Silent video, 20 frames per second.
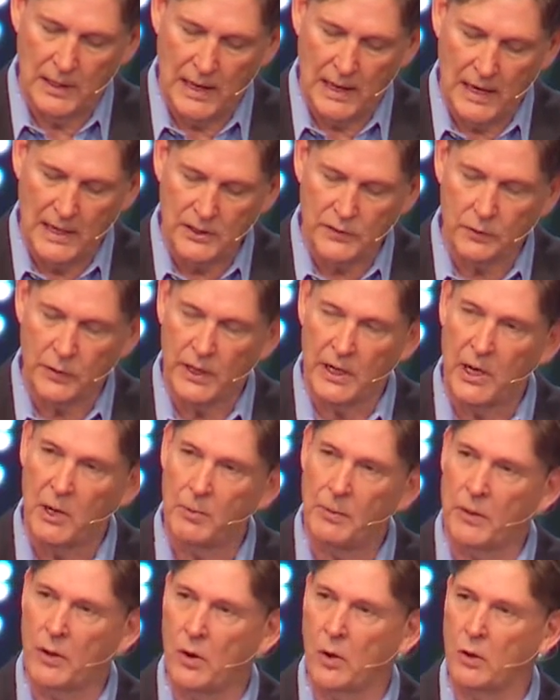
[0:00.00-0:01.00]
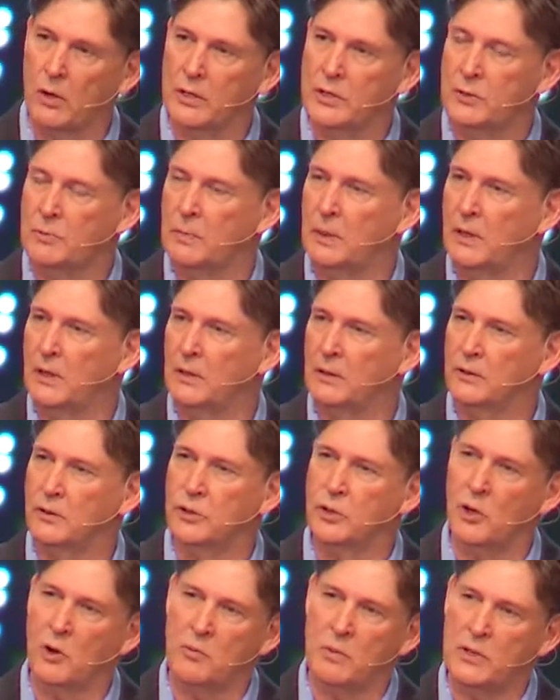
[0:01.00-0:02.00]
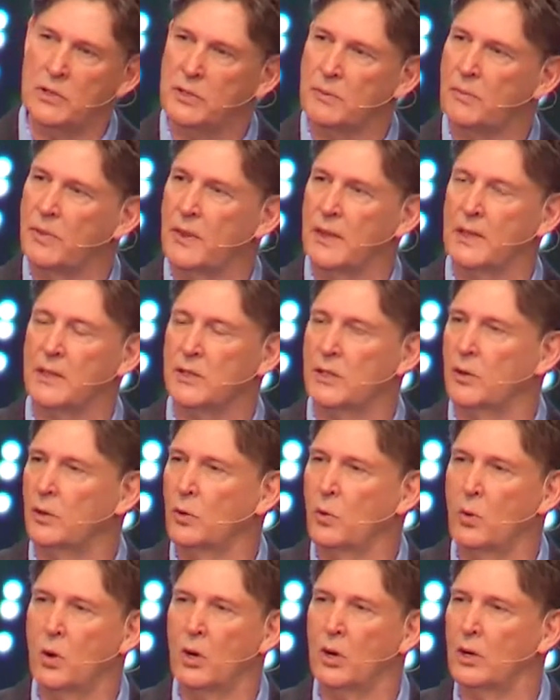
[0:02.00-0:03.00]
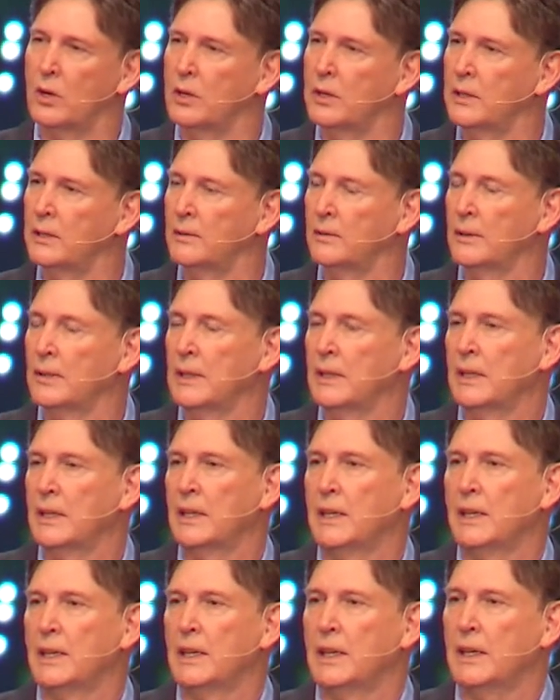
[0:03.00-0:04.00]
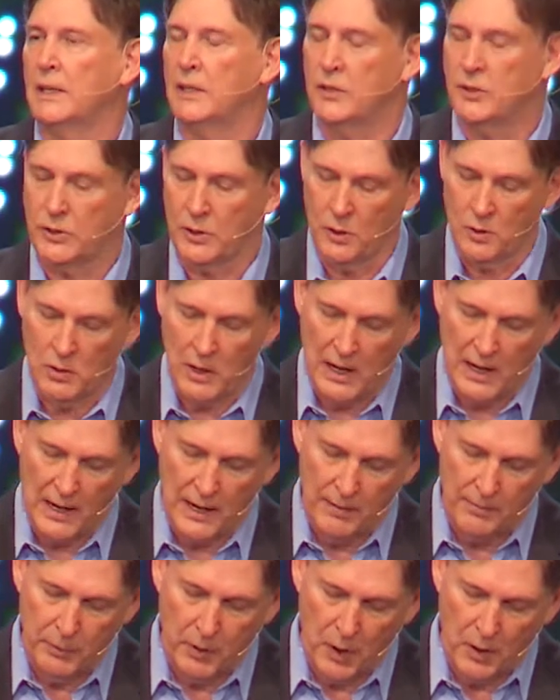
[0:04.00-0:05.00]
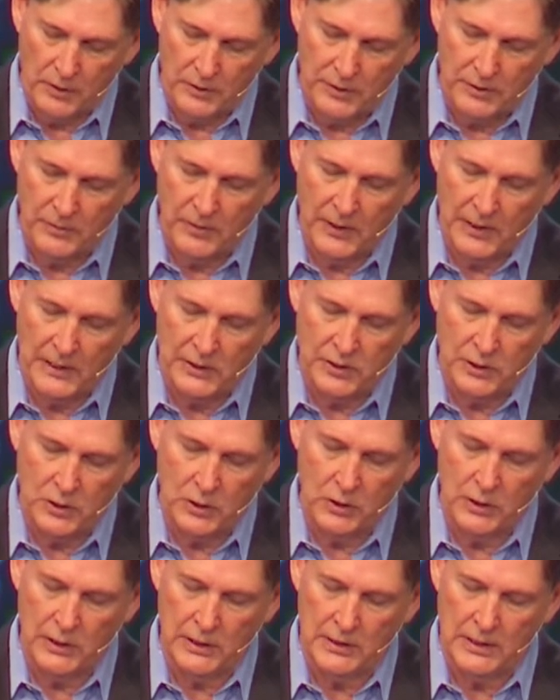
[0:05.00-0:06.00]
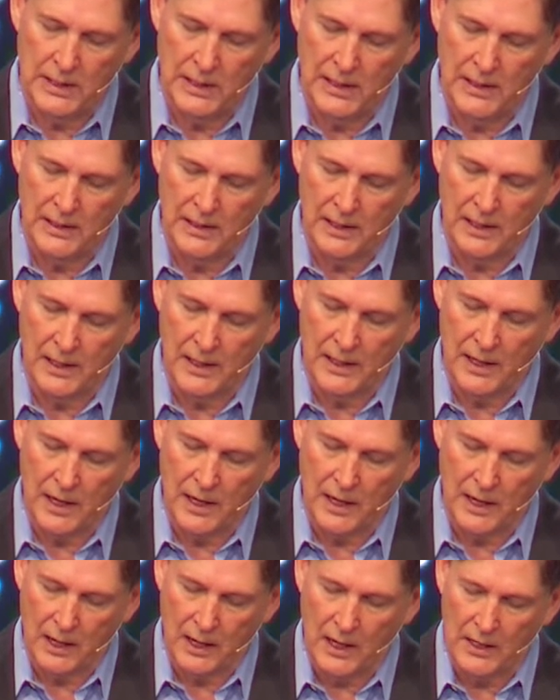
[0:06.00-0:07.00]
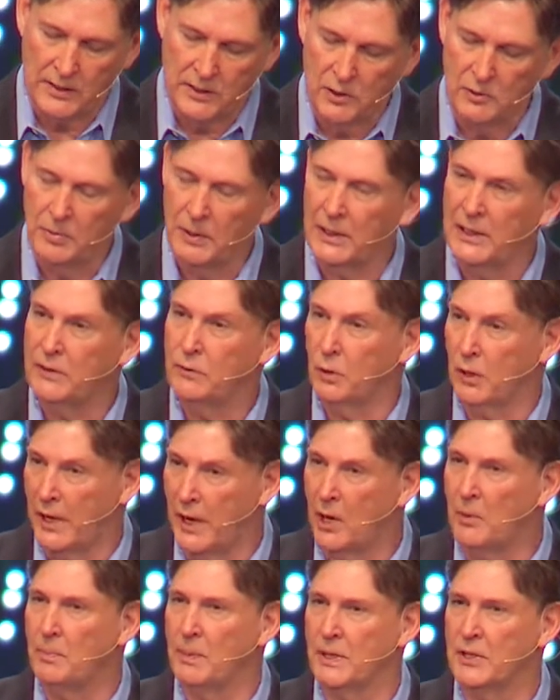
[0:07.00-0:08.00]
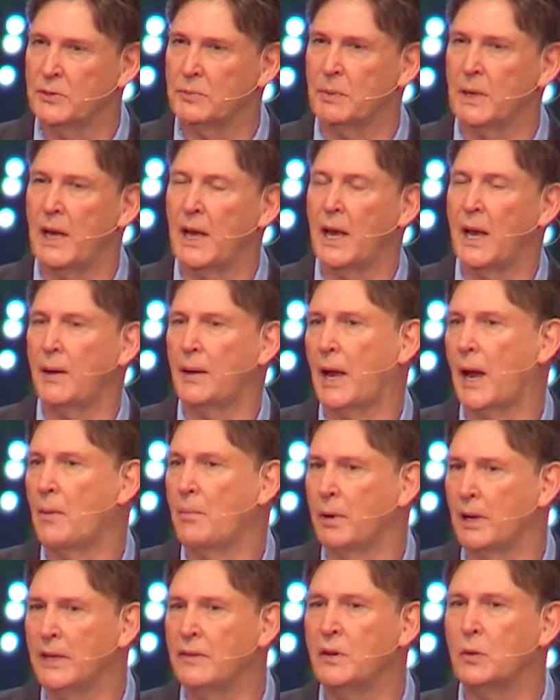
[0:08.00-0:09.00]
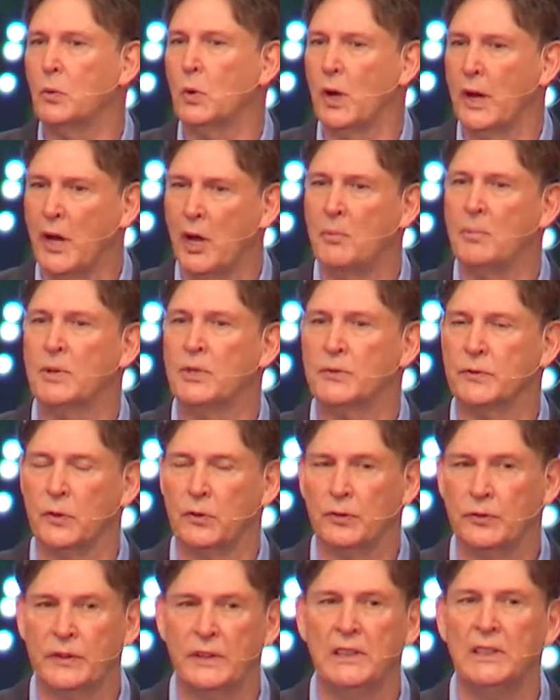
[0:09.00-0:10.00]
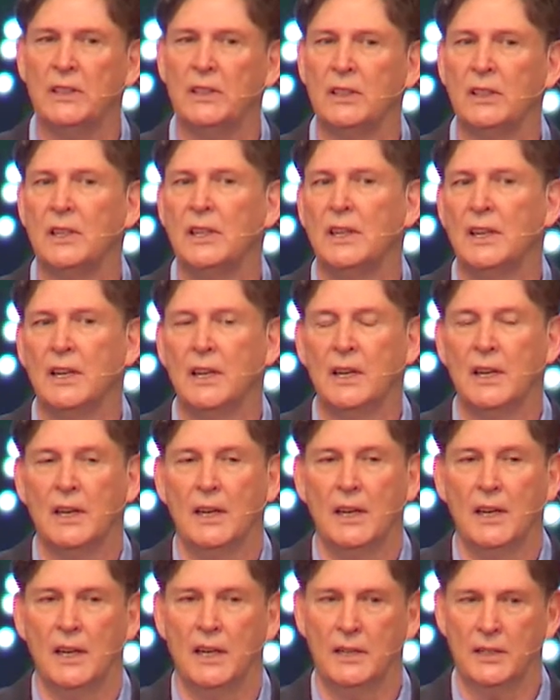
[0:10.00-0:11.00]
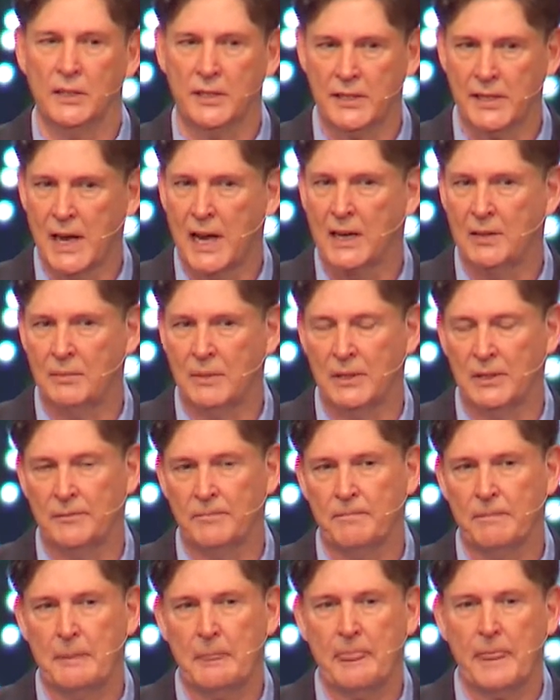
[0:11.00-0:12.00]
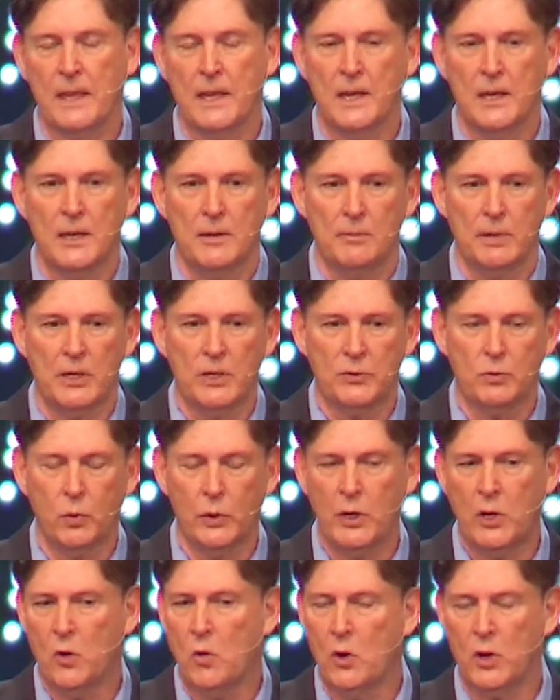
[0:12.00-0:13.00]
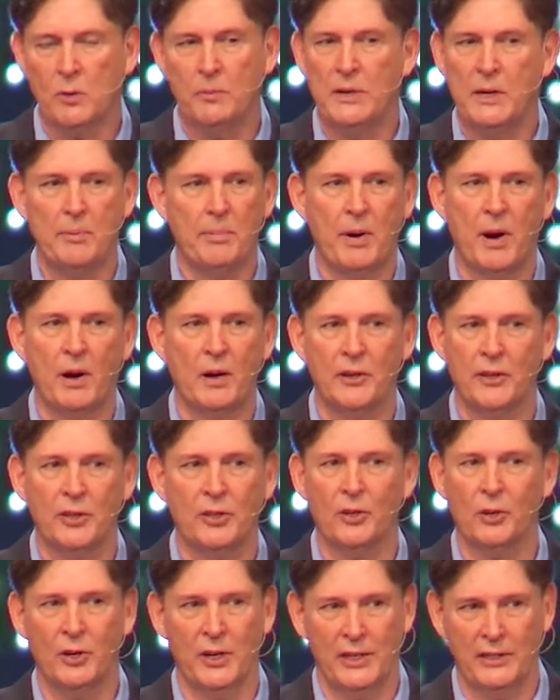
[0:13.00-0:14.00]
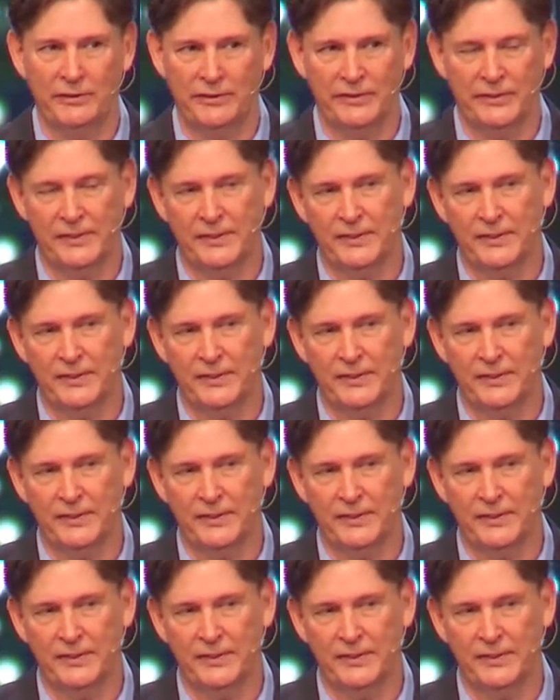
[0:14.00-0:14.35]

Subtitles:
ask for the help of the Holy Spirit, show me some things in the Word, and so I brought some things to you today that I do believe will help us, but I believe it will help us fulfill an assignment, because we don't want to be a part of the grief.